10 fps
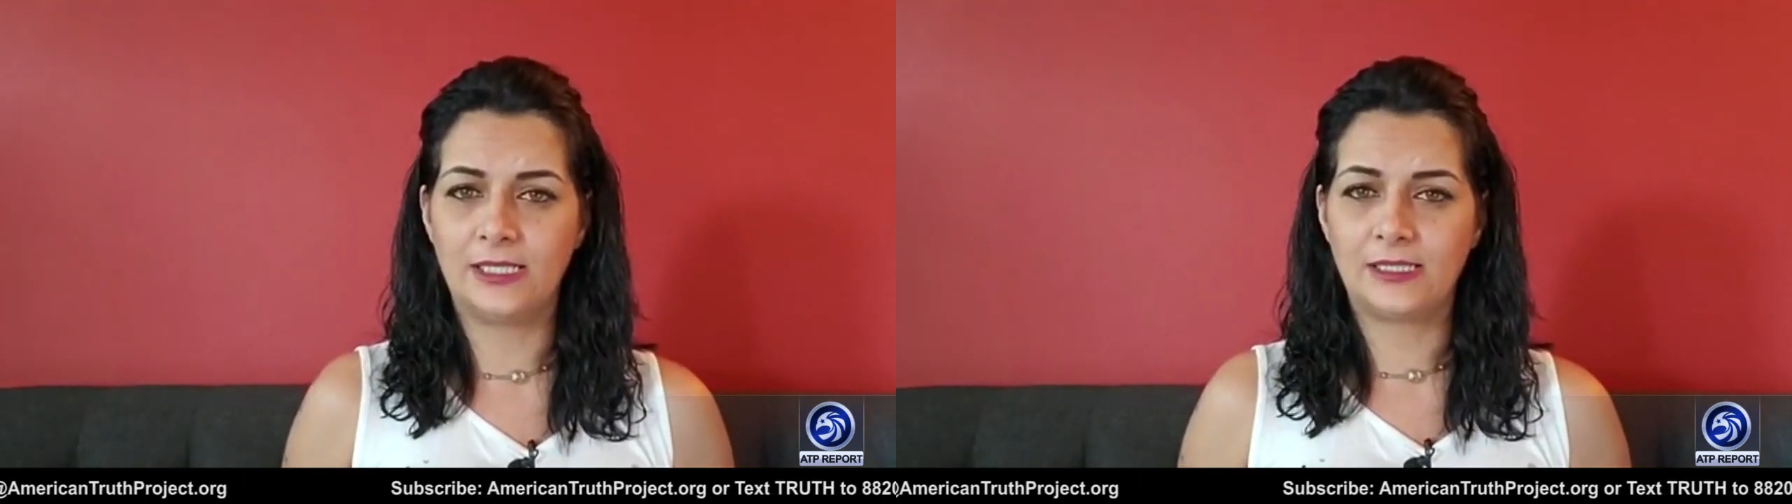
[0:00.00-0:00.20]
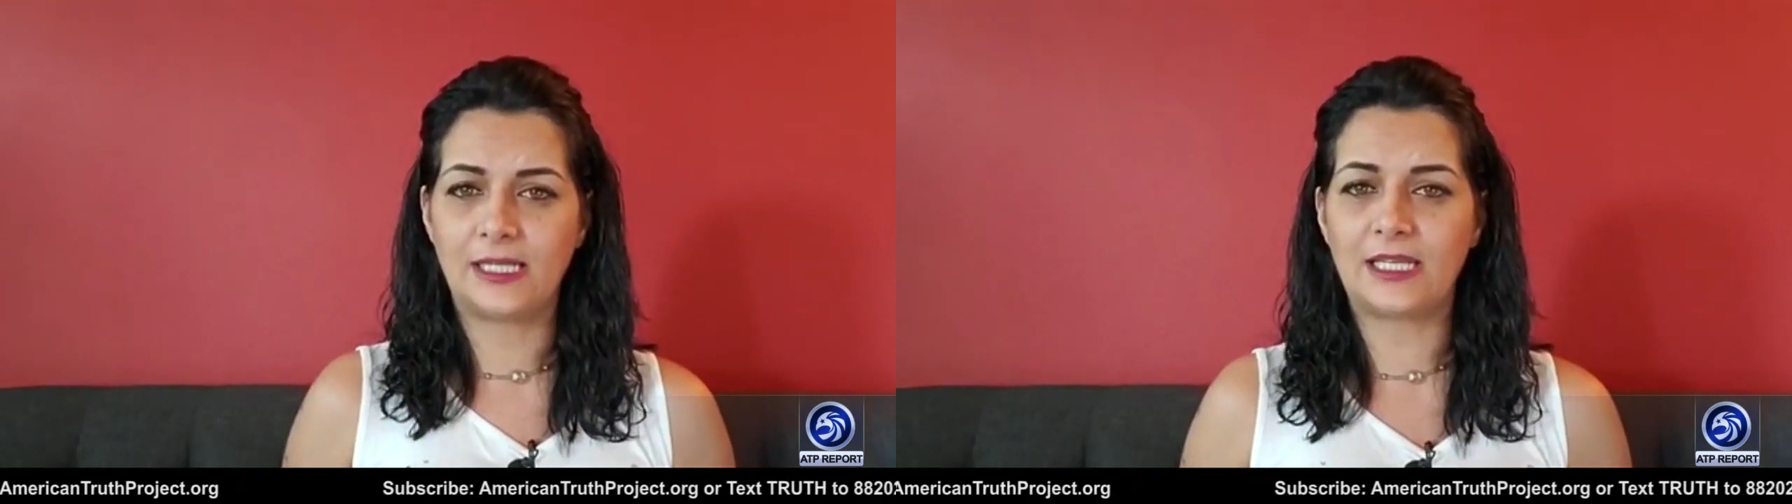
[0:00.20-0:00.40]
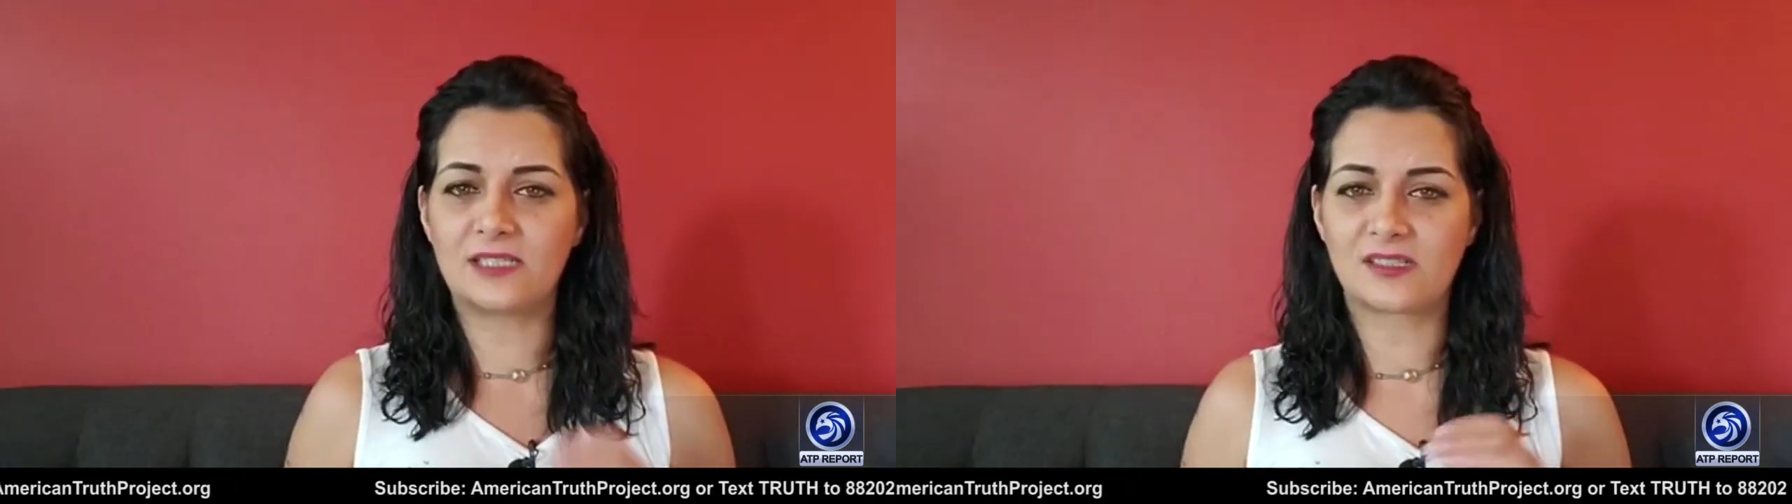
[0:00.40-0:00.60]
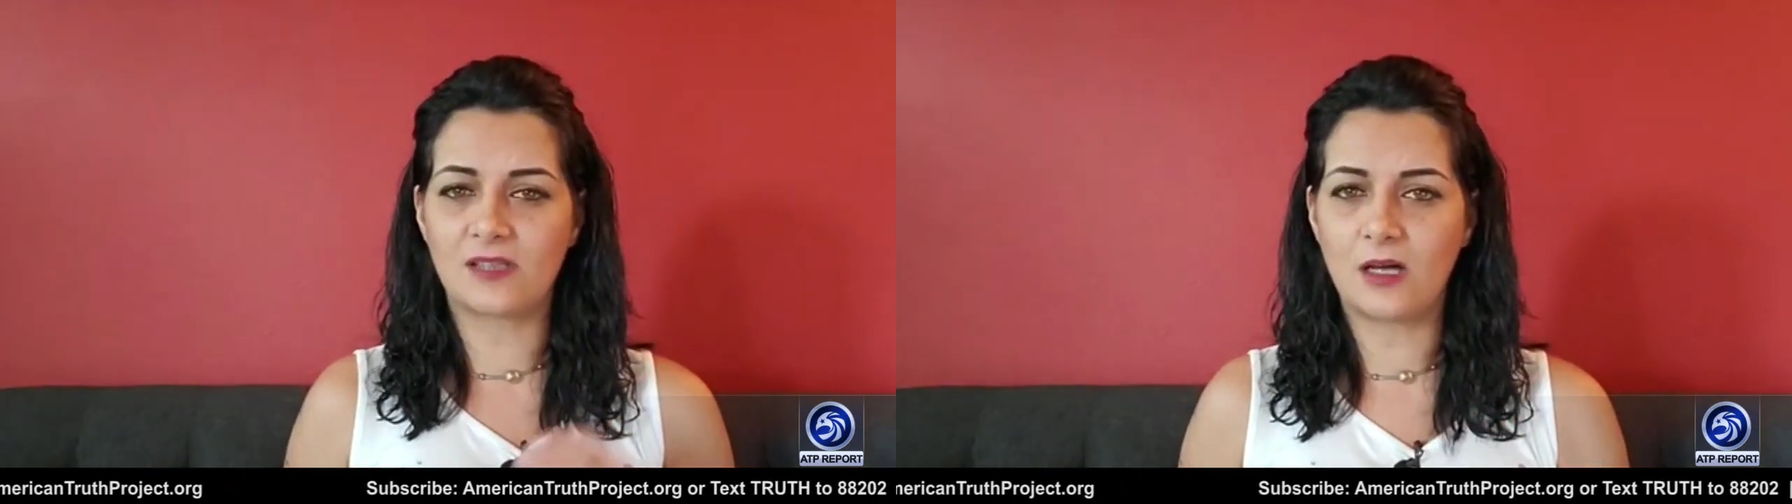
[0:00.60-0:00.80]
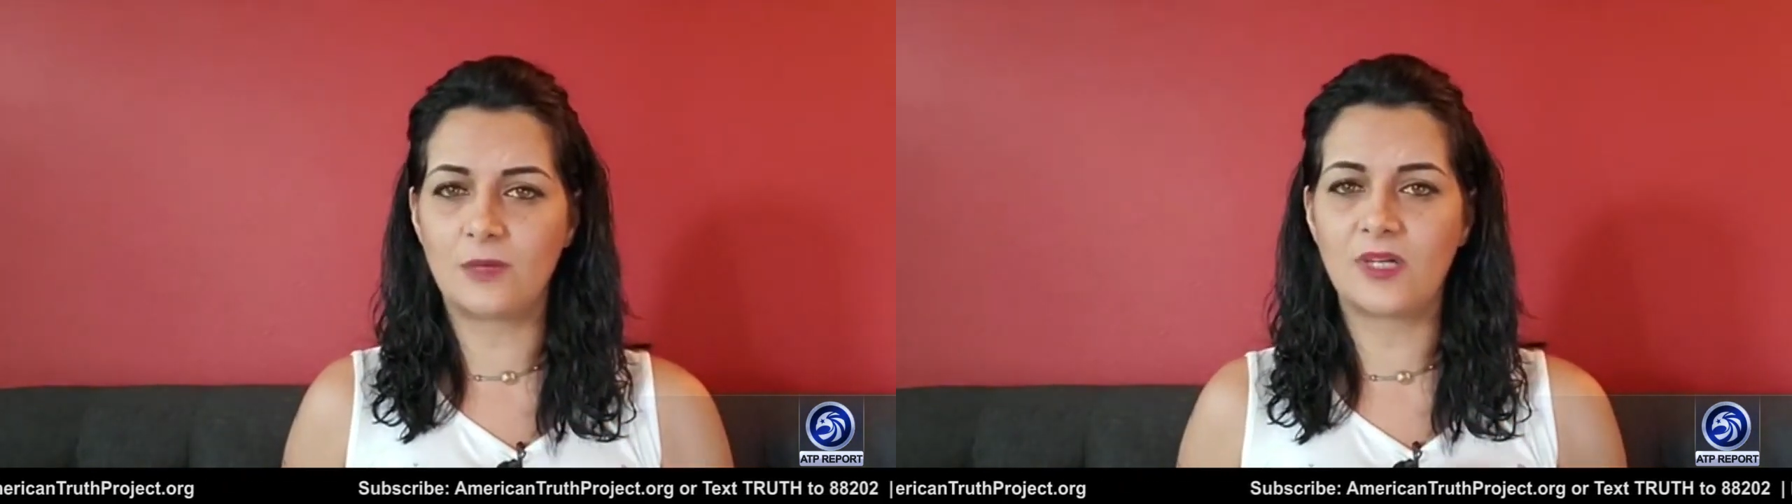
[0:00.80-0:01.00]
that
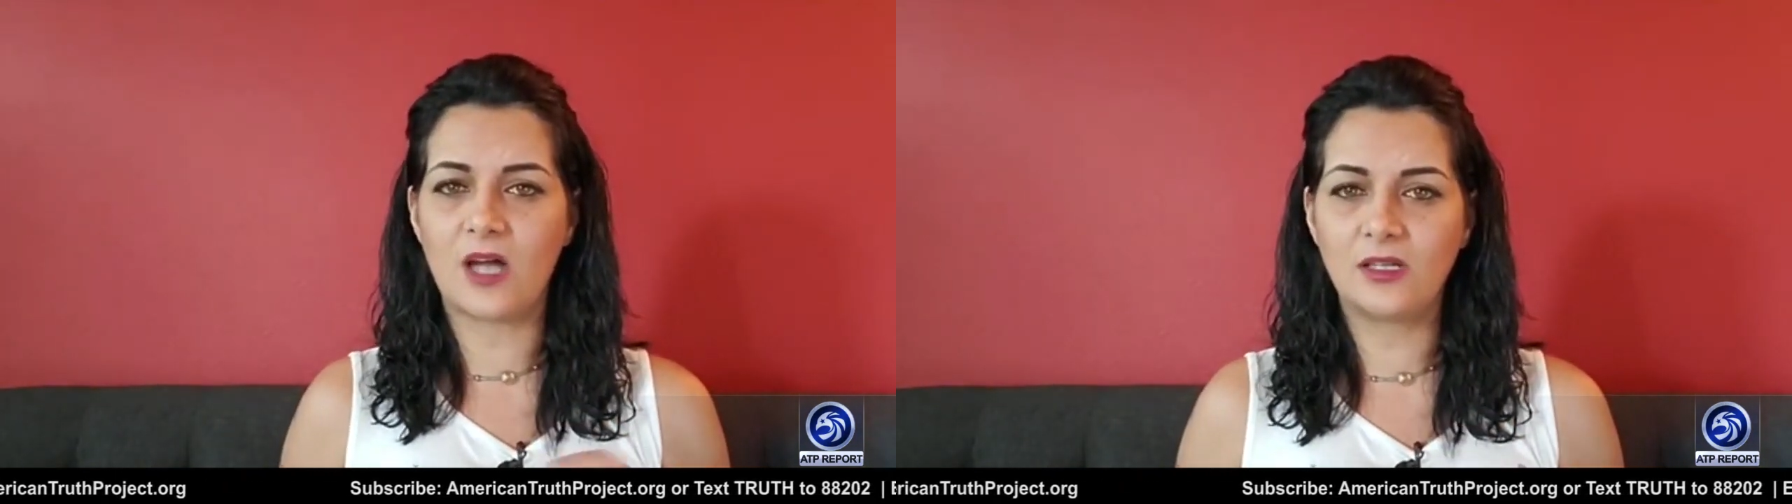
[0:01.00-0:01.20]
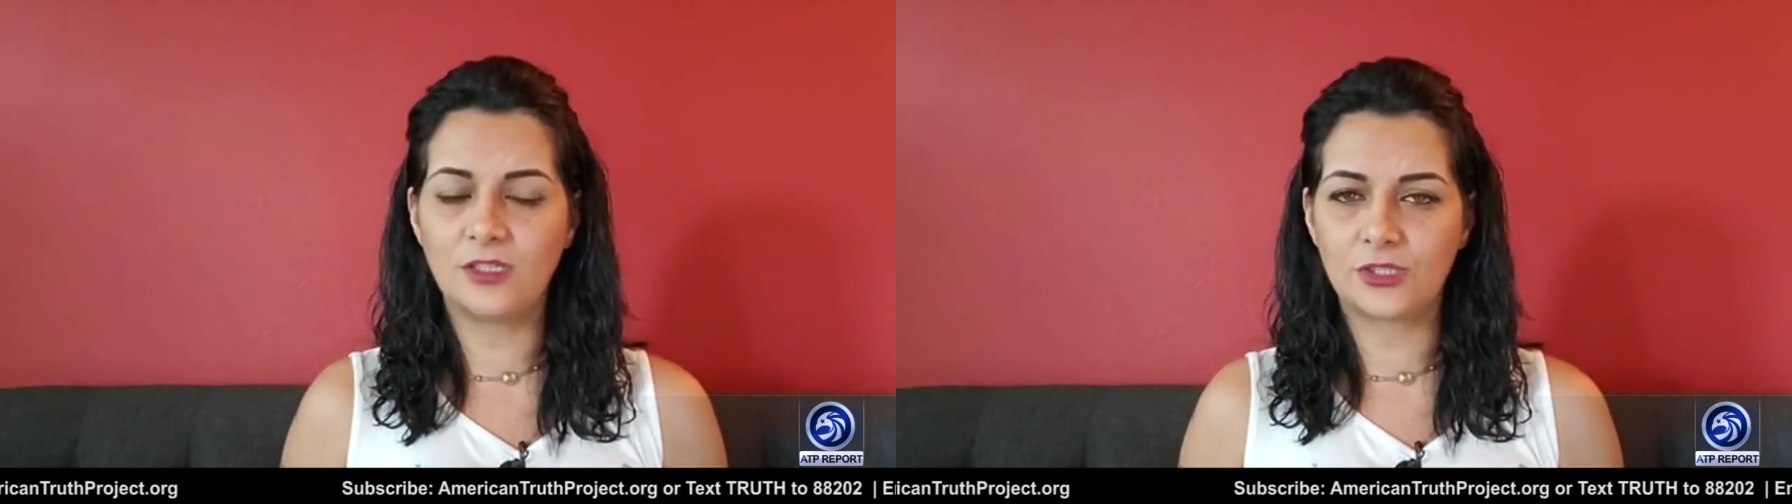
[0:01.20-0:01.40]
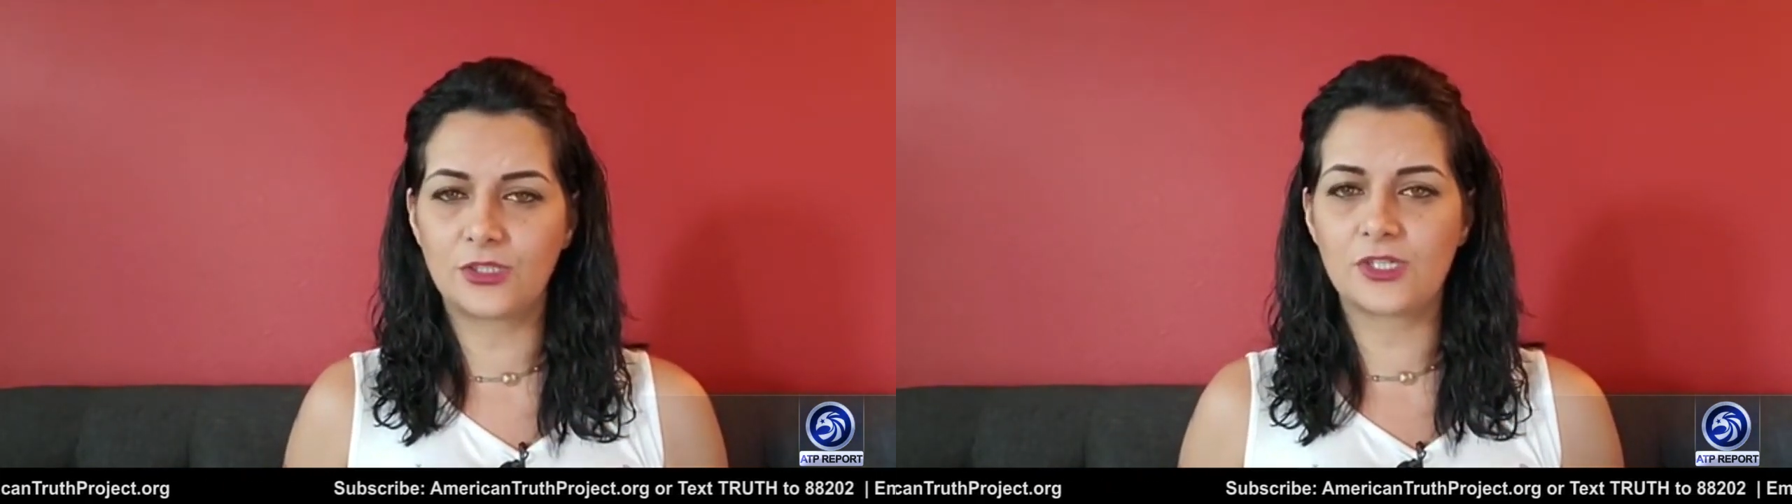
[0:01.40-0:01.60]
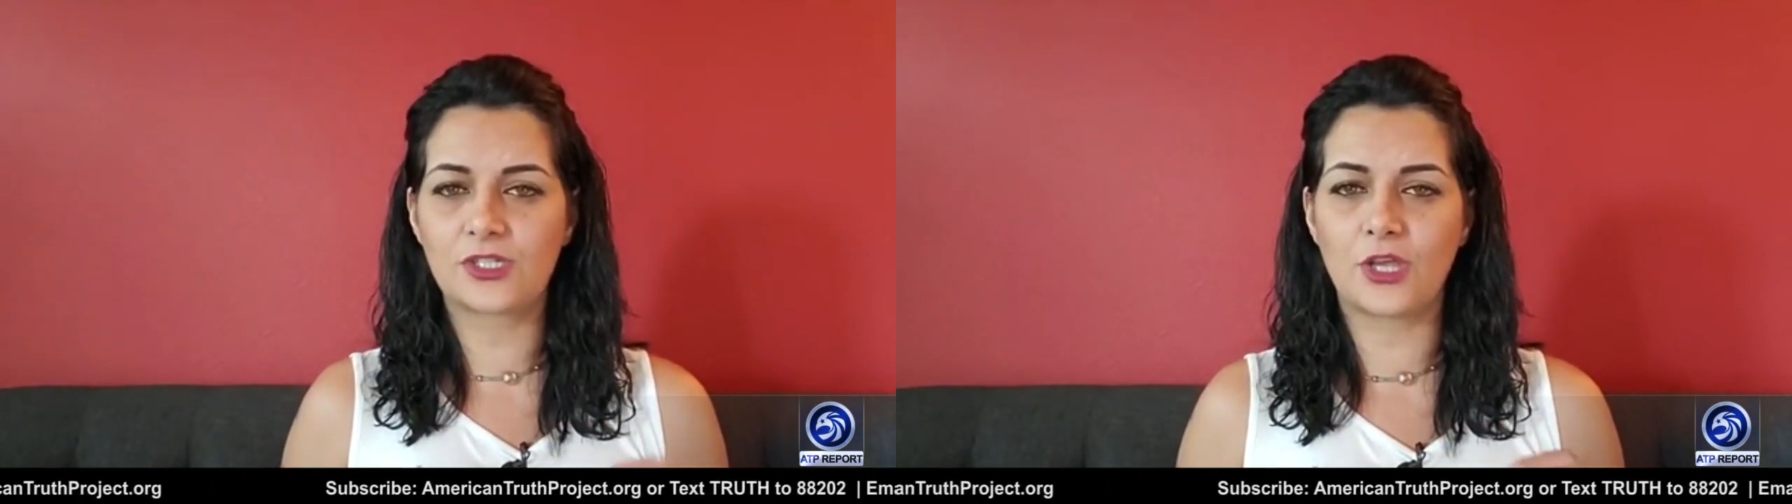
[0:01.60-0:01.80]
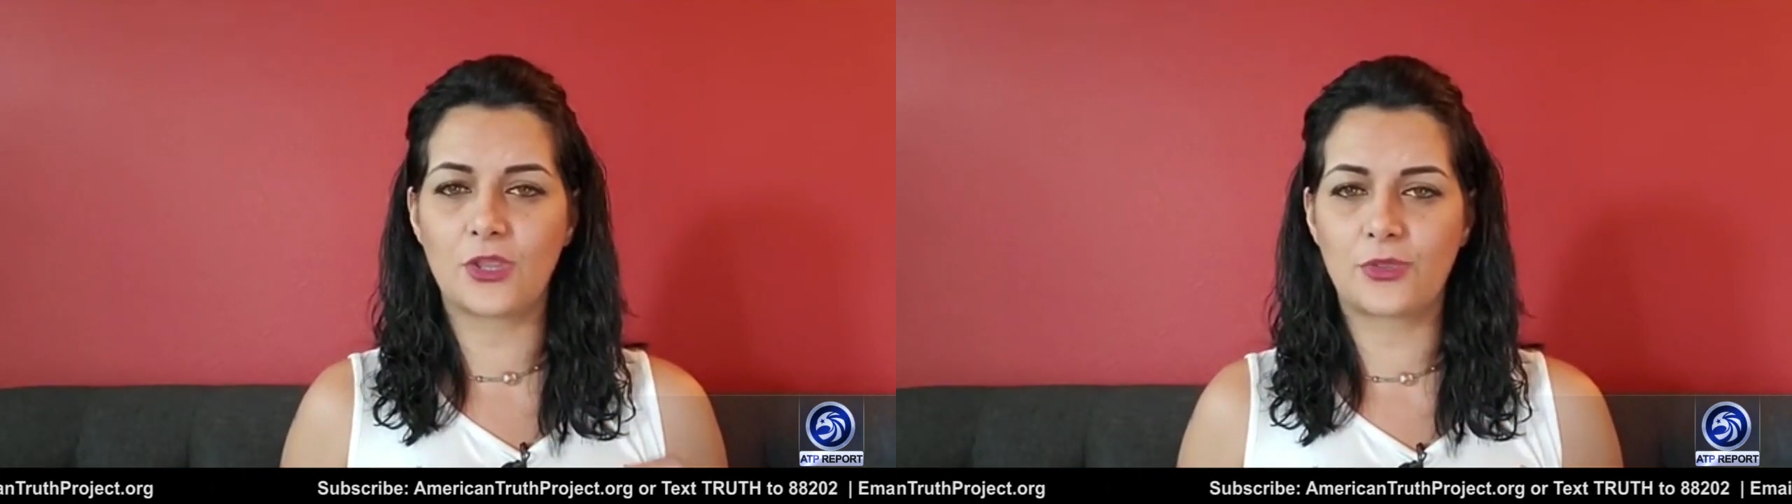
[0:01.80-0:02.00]
Islam conquers